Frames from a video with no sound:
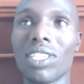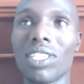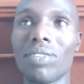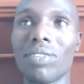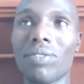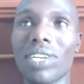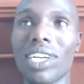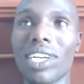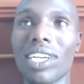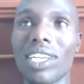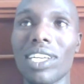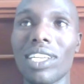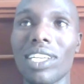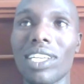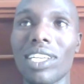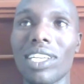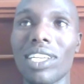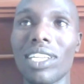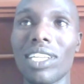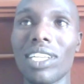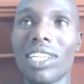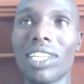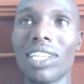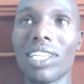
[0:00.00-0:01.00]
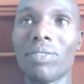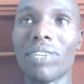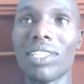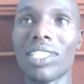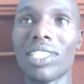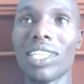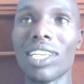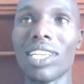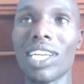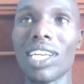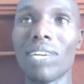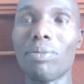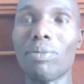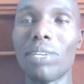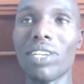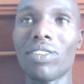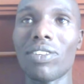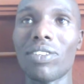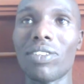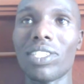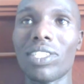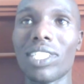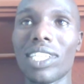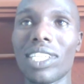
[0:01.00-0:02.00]
If I say I may
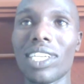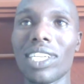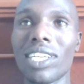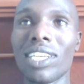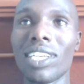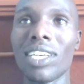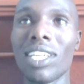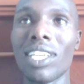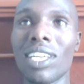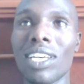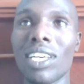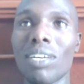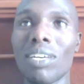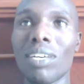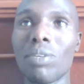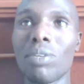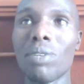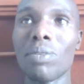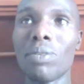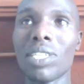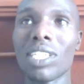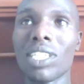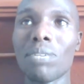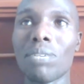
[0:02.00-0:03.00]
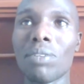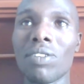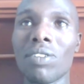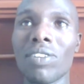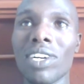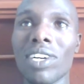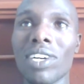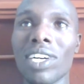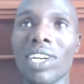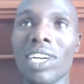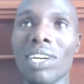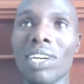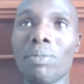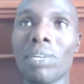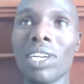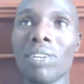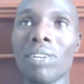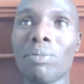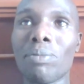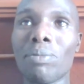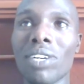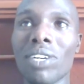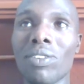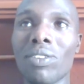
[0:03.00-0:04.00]
go there, maybe some of
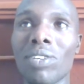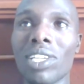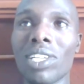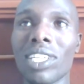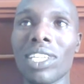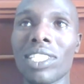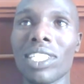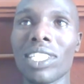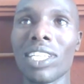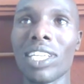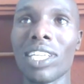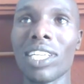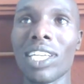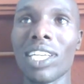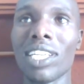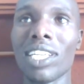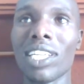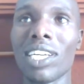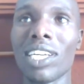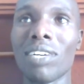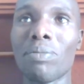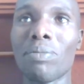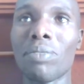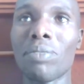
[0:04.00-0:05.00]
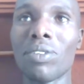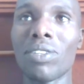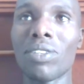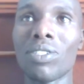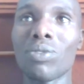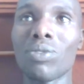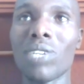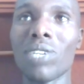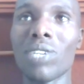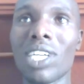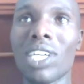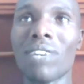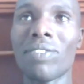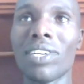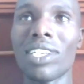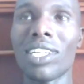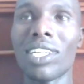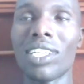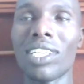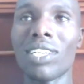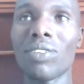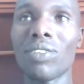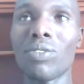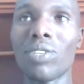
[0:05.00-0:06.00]
my colleagues in Kenya now, because we have a
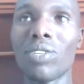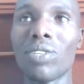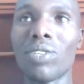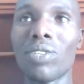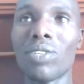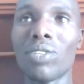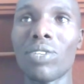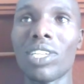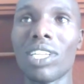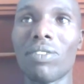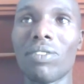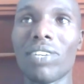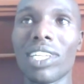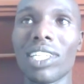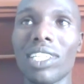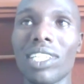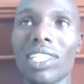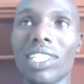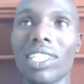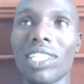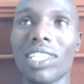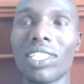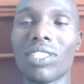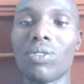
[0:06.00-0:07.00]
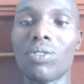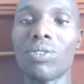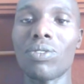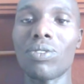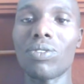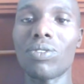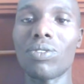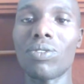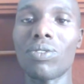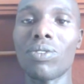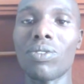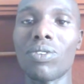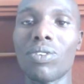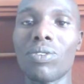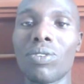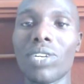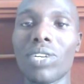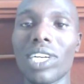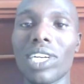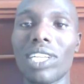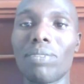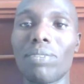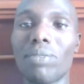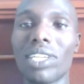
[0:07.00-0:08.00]
good number of athletes who
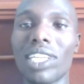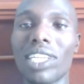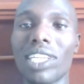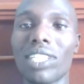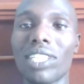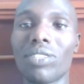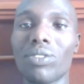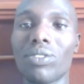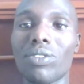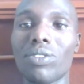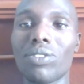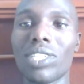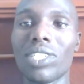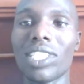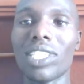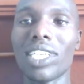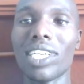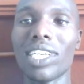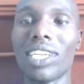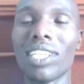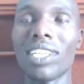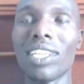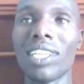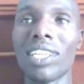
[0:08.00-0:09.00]
can manage to go there.